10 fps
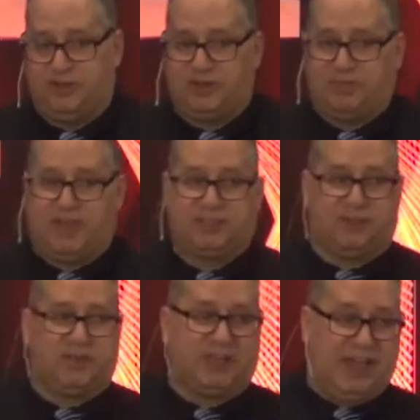If you can make
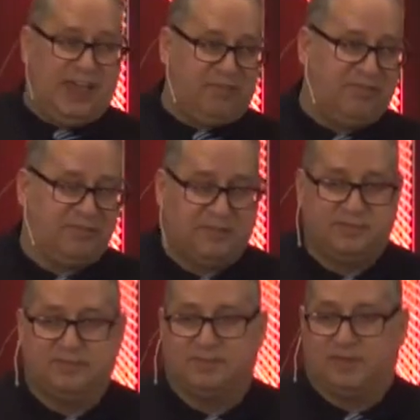someone laugh,
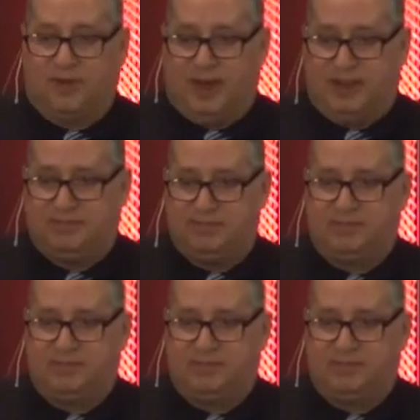great.